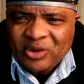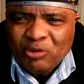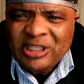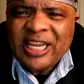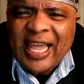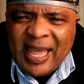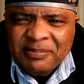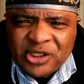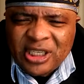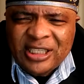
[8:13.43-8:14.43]
when they
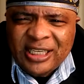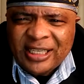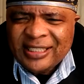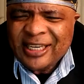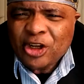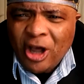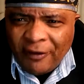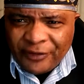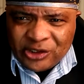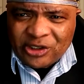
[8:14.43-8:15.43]
empty the
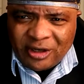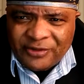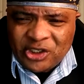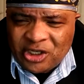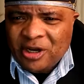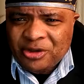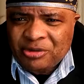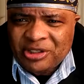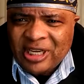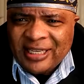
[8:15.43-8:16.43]
coffers of these
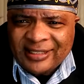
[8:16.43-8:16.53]
countries,